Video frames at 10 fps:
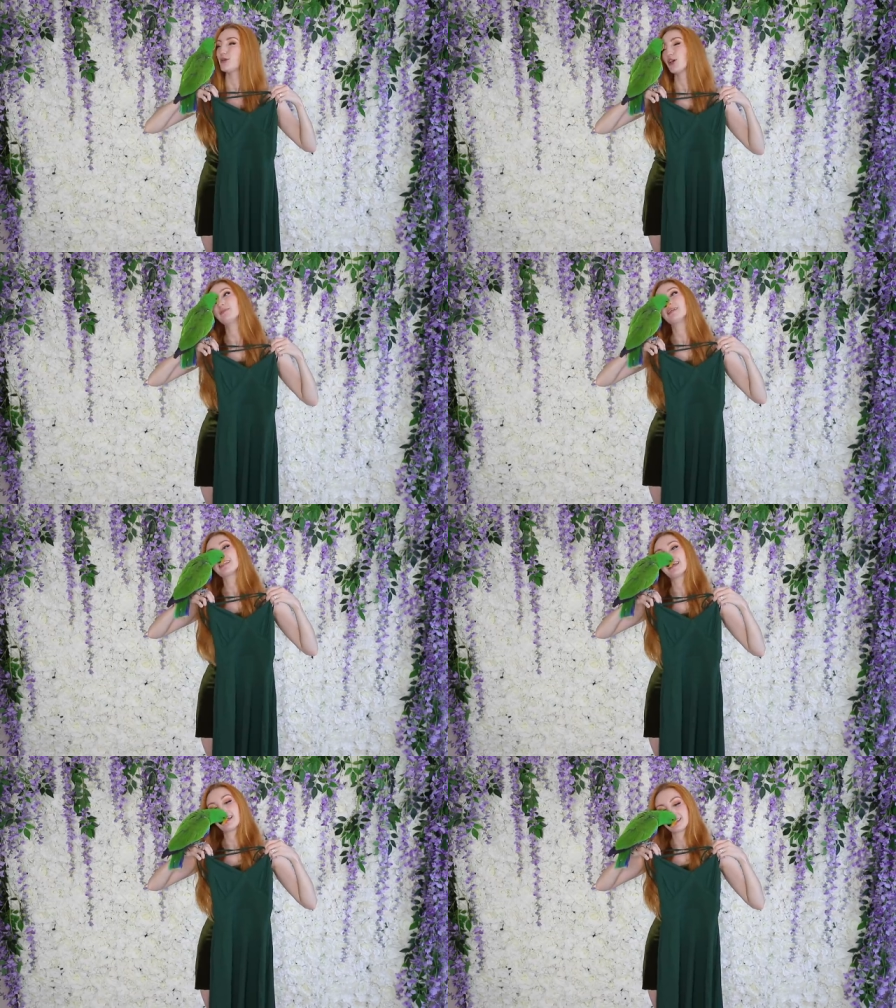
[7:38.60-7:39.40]
You heard me
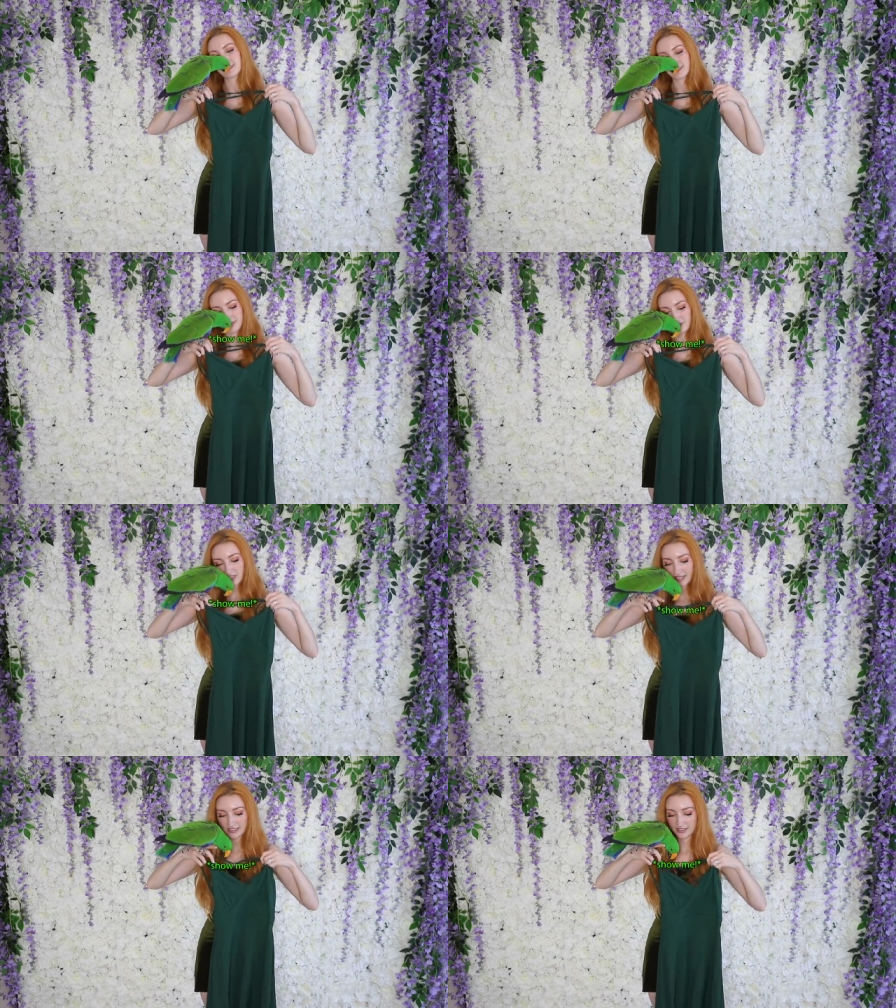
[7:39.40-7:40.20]
say excellent, did you?
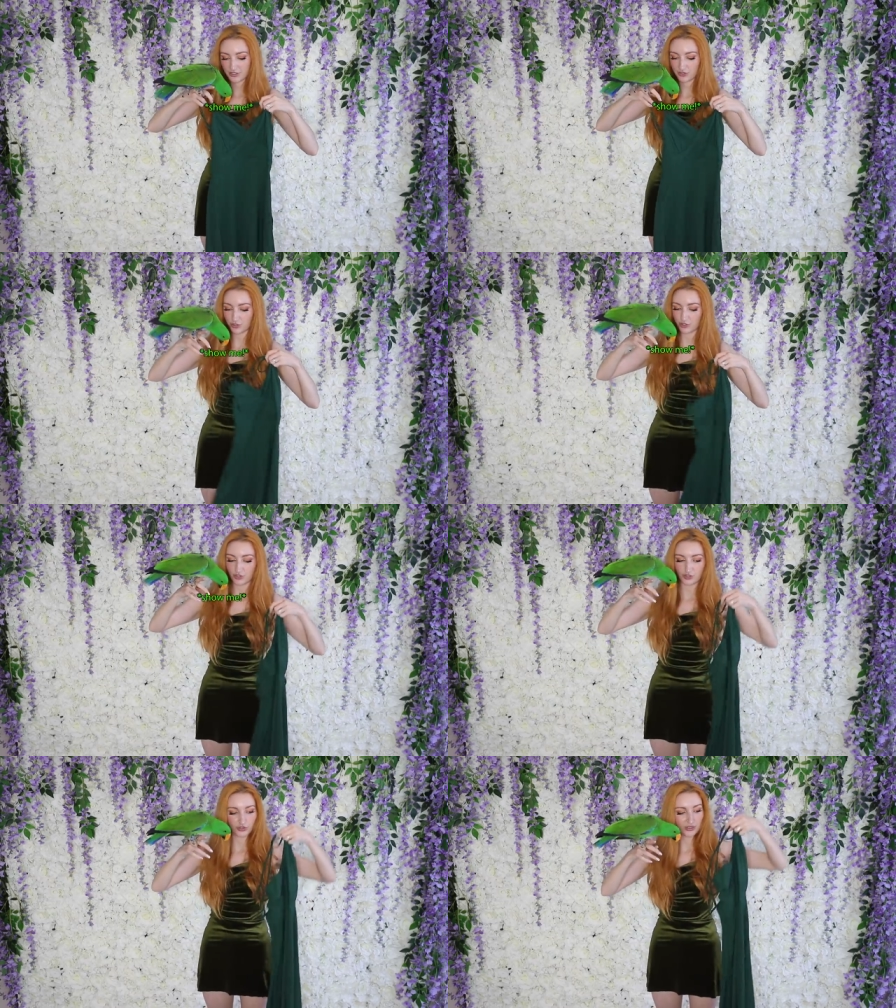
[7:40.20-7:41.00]
Yes, you,
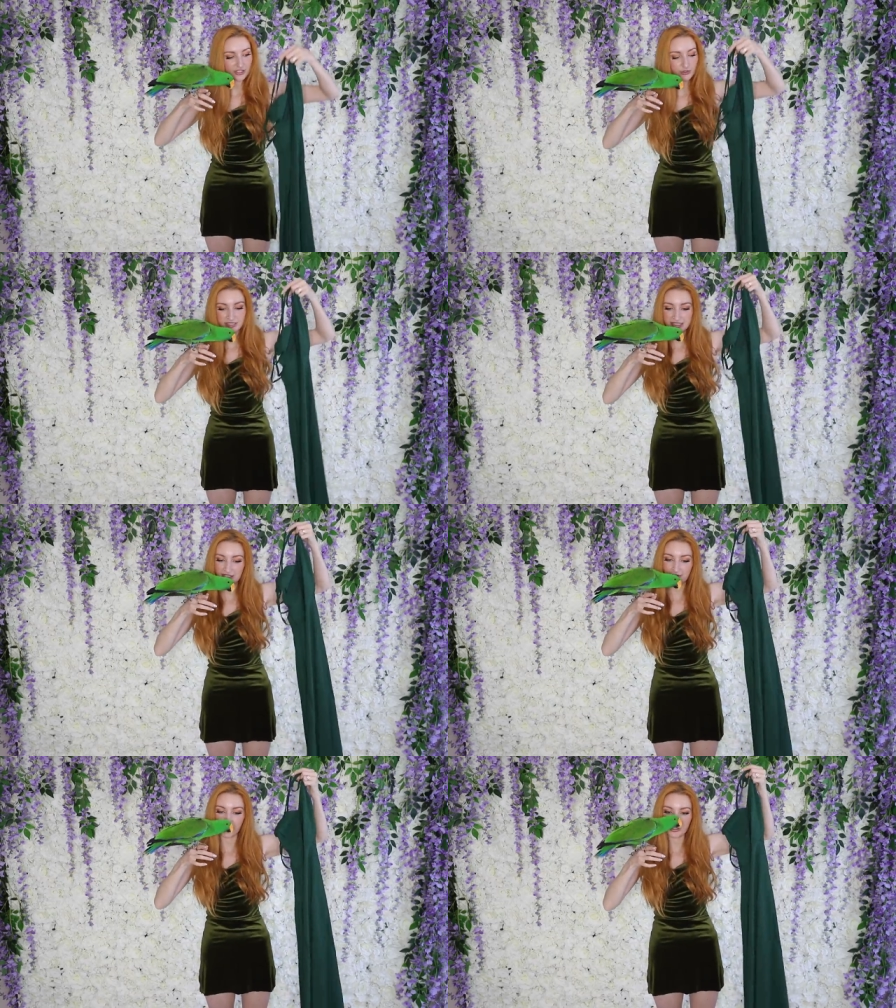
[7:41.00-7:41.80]
you need to
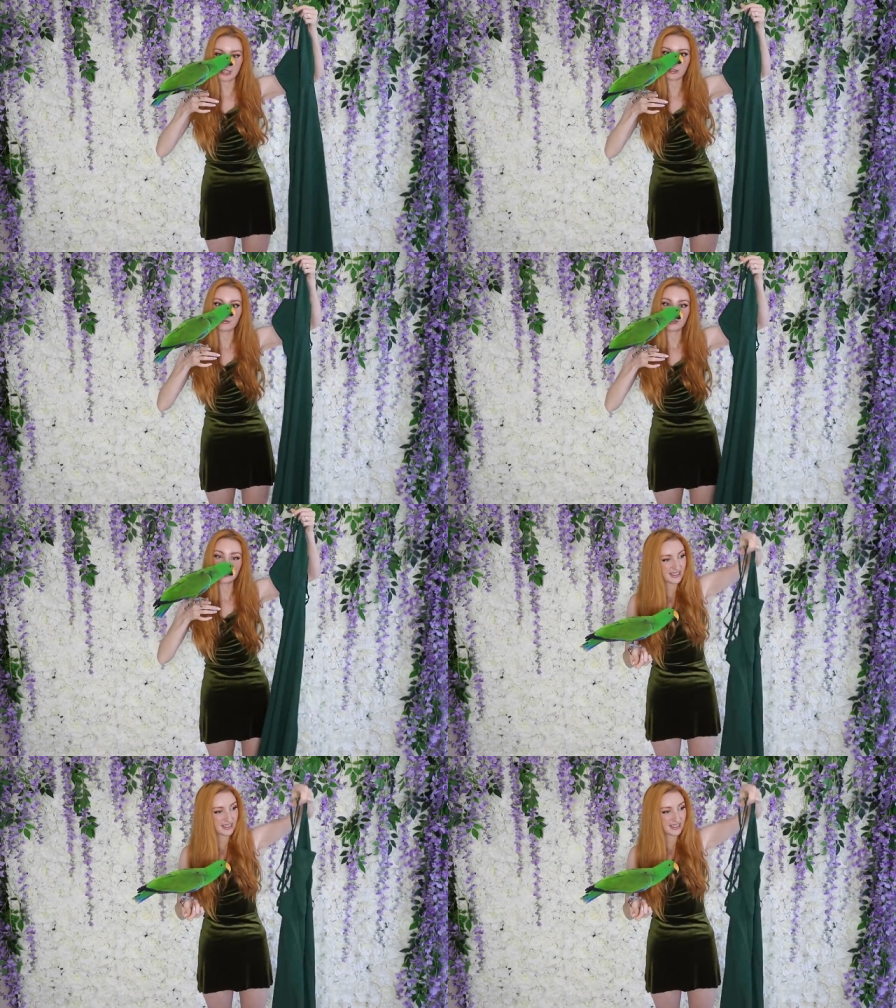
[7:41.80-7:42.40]
assess for yourself.